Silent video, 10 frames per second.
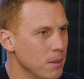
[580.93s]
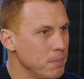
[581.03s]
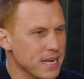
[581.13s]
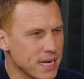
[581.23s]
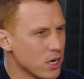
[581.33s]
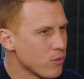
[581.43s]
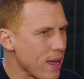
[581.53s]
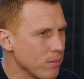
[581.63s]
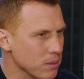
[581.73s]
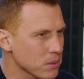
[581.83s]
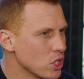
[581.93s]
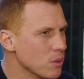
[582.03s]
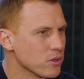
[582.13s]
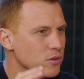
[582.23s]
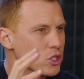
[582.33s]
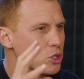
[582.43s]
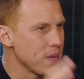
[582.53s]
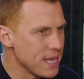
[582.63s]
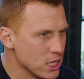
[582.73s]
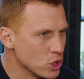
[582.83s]
being in and around him in terms of
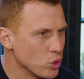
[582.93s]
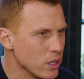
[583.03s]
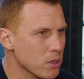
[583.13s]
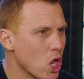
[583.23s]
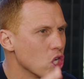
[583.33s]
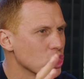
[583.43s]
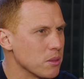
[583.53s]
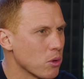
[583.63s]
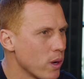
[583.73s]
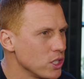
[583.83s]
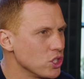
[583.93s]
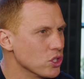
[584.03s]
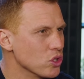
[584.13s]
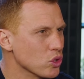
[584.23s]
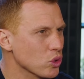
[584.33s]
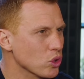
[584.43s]
speaking to him and asking him questions or...